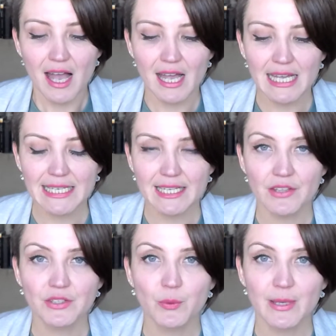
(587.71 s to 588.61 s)

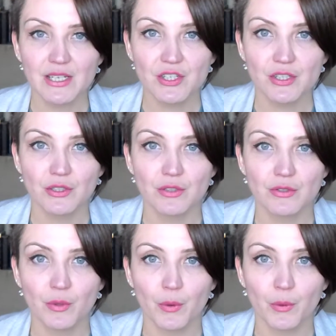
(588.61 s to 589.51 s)
Another question
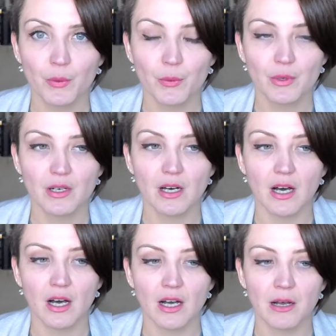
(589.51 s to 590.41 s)
to
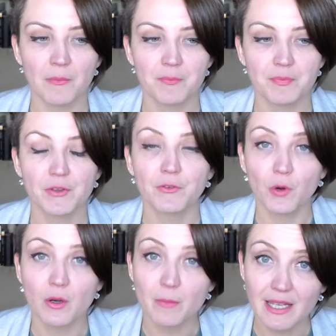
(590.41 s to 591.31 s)
the
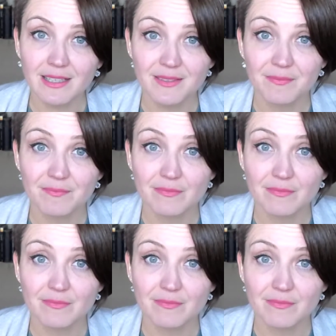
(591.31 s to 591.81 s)
format